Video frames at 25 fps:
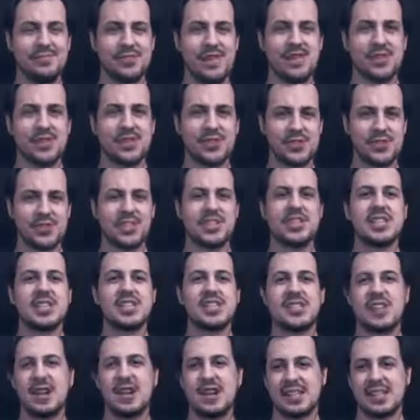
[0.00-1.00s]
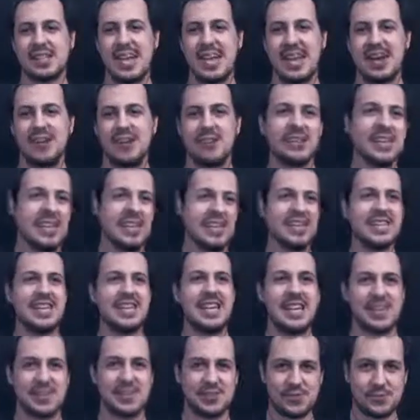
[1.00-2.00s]
Strange gets knocked out in the
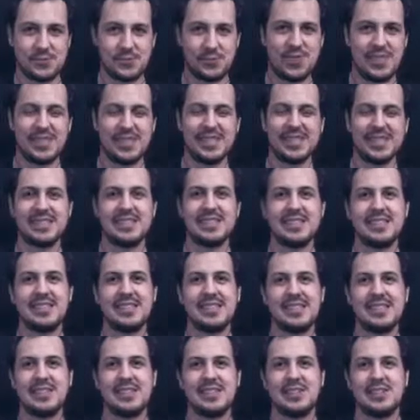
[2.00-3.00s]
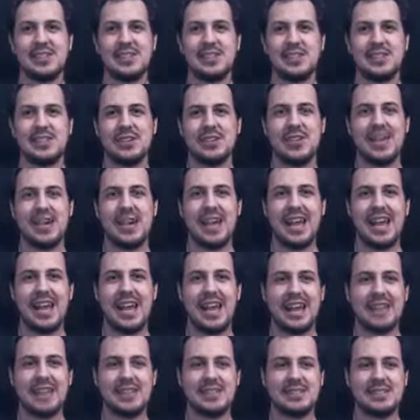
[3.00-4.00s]
astral plane,
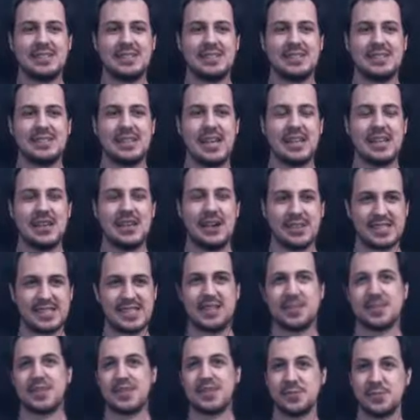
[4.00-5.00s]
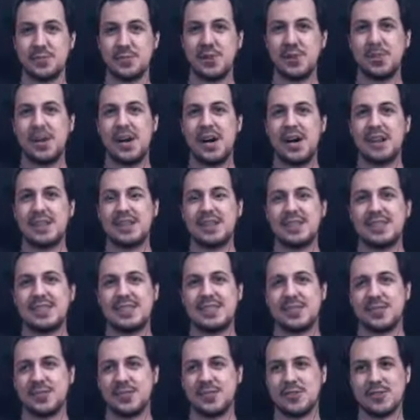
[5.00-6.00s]
and that knocks out his real body. So
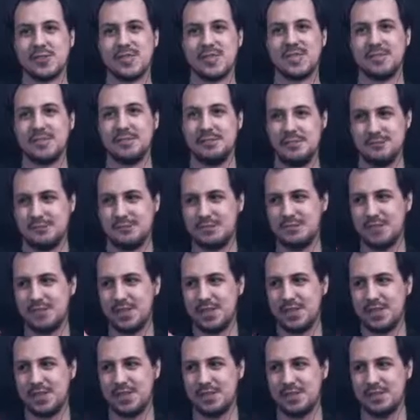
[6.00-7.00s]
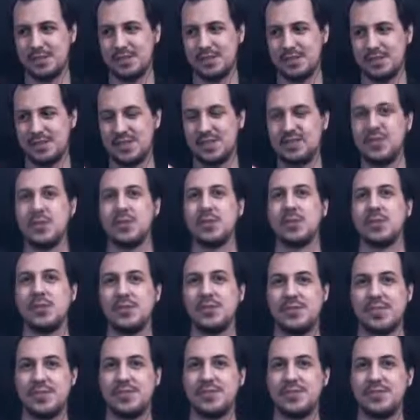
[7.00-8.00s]
Christine
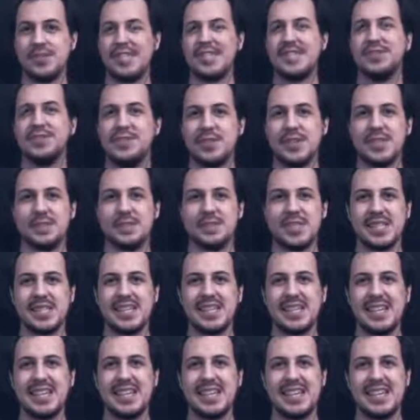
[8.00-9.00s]
defibs it.